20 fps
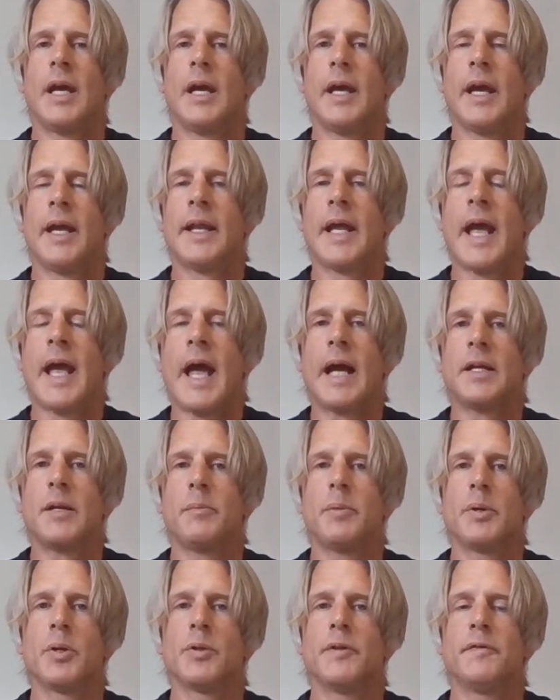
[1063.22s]
And I had to
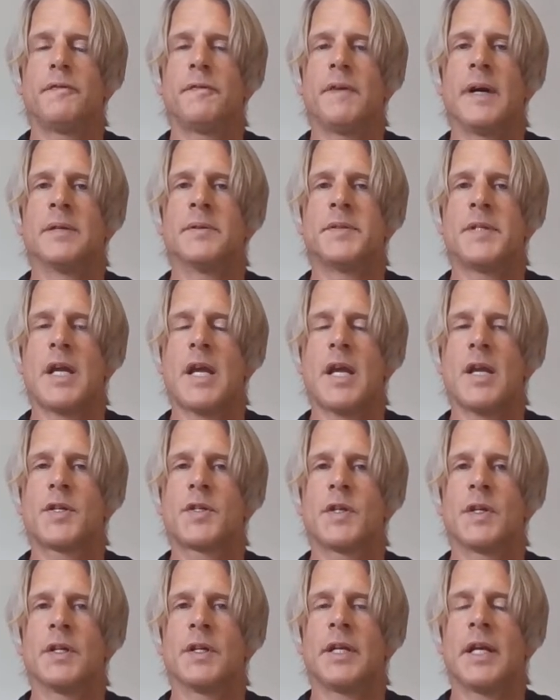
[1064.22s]
build a
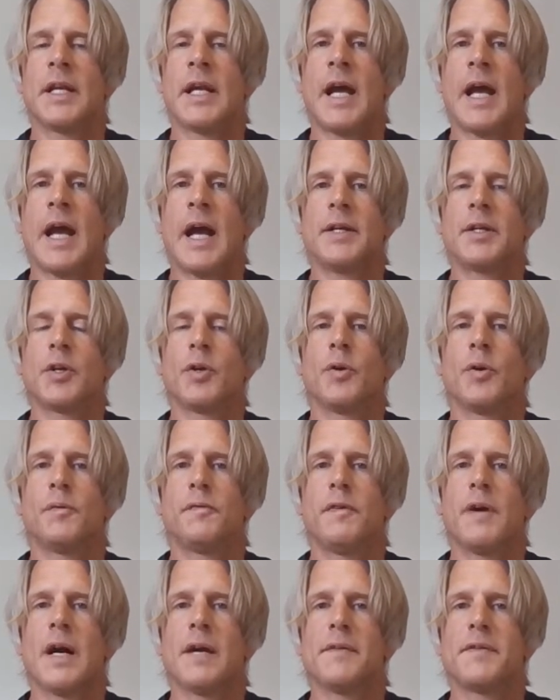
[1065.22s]
foundation, and I had to go
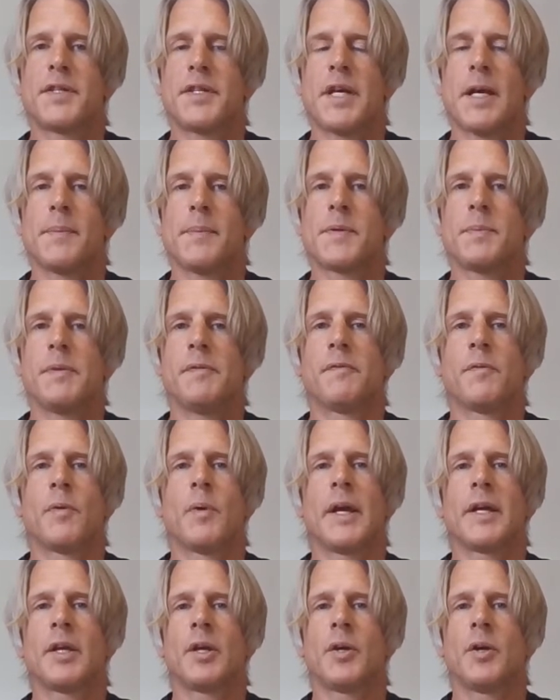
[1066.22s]
5 steps before
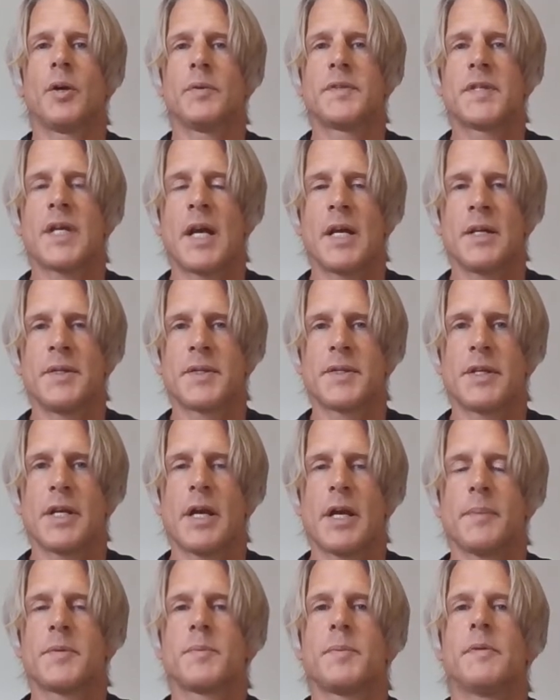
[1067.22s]
I could go 10
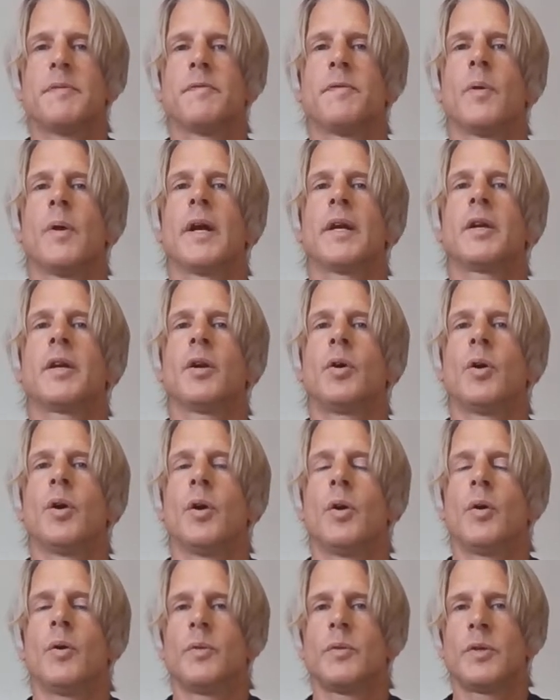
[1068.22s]
steps, before I could
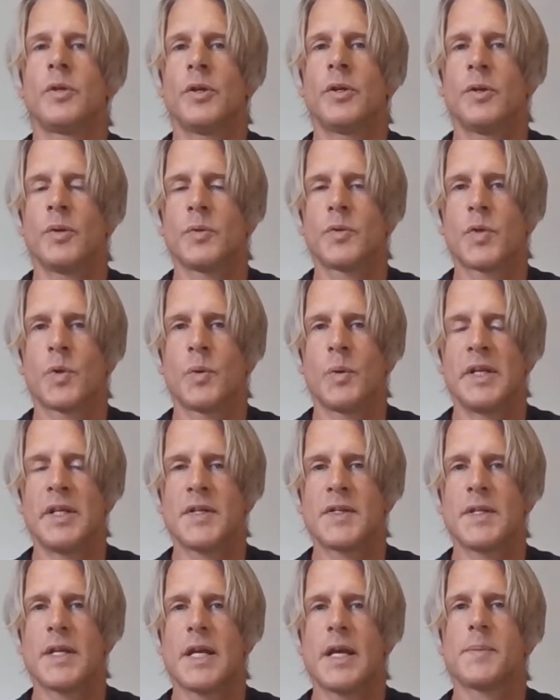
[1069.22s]
go, 20
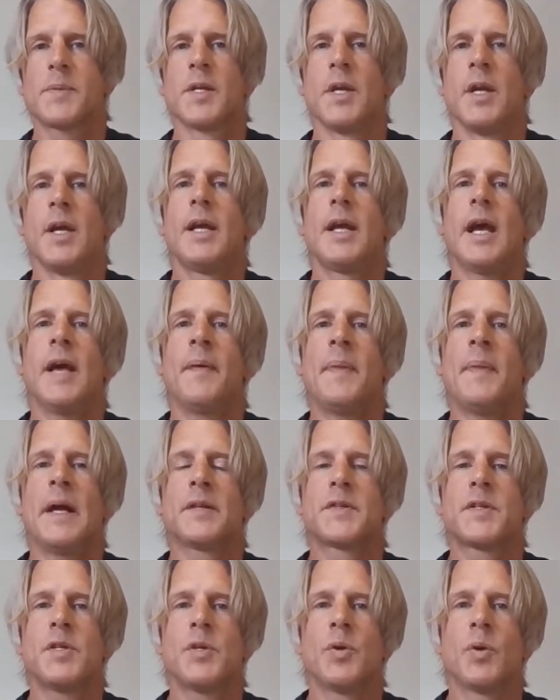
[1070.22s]
steps. And
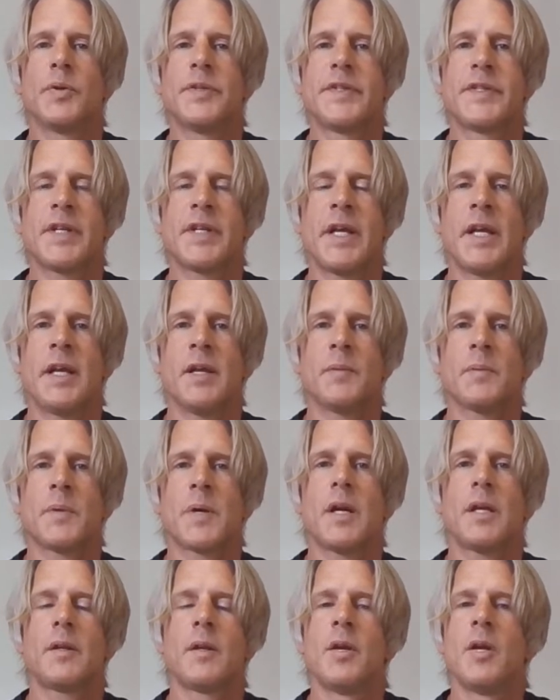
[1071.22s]
that's the old saying,
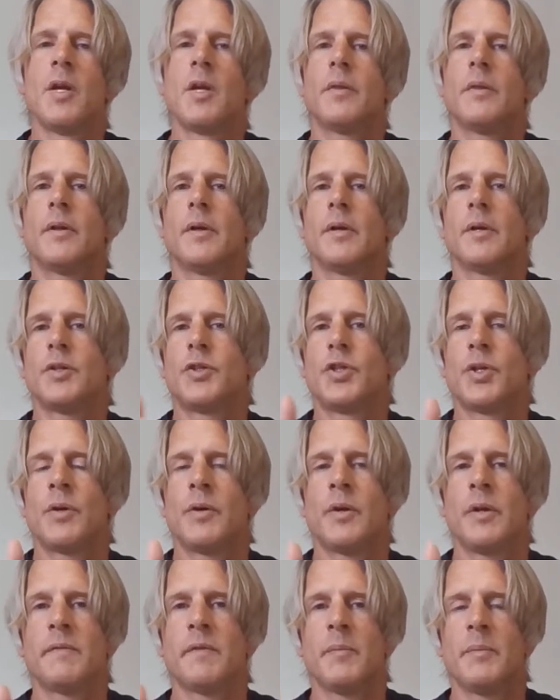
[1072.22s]
right? The
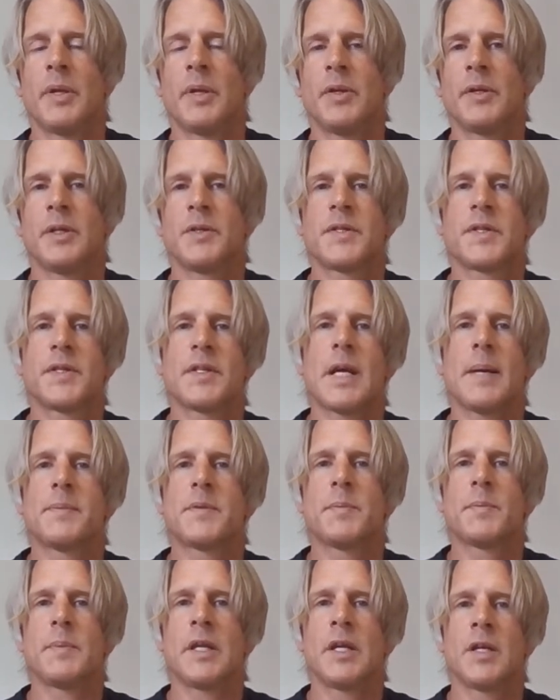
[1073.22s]
journey of a million
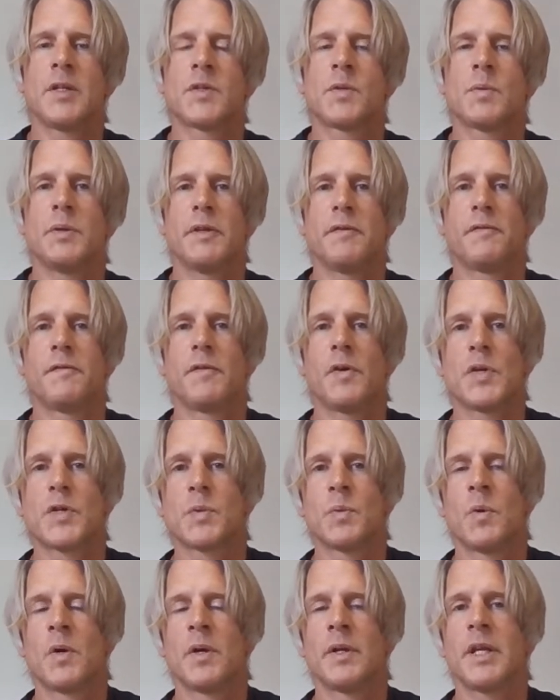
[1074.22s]
steps begins with the first
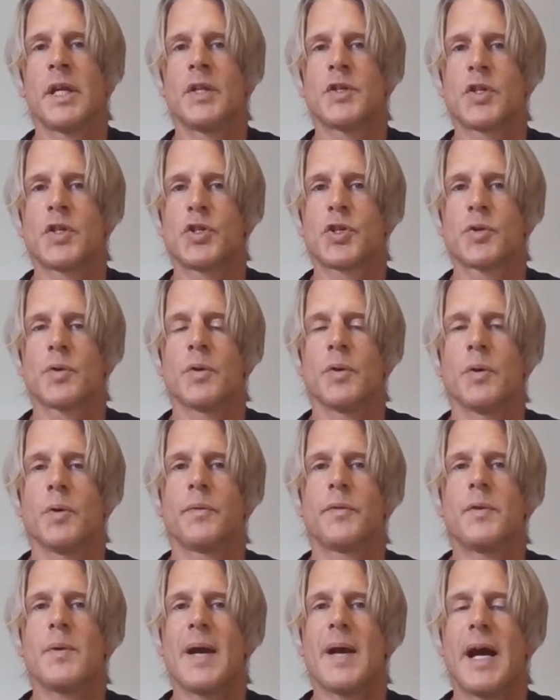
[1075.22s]
one. It's a
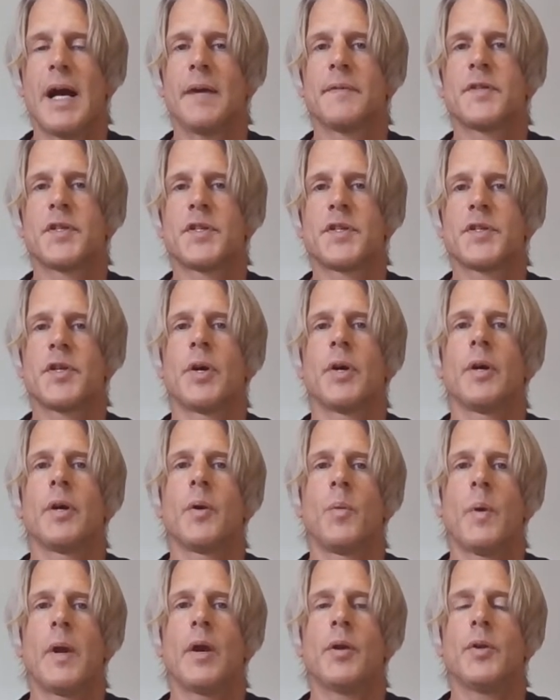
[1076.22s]
truth. You have to
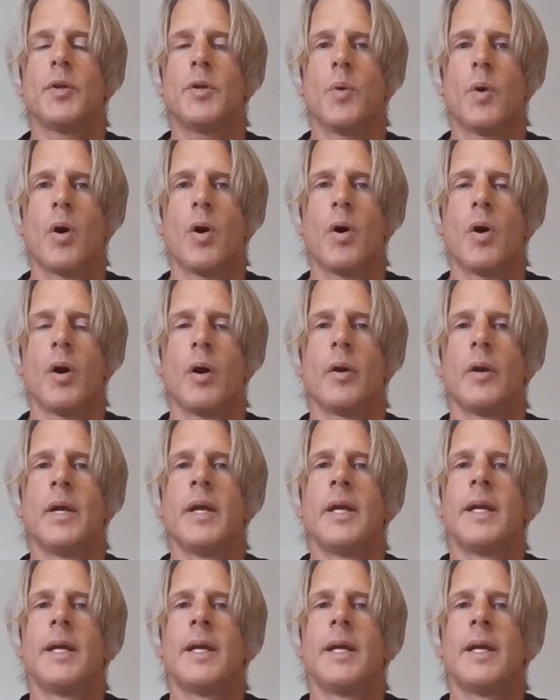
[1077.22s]
start where you are.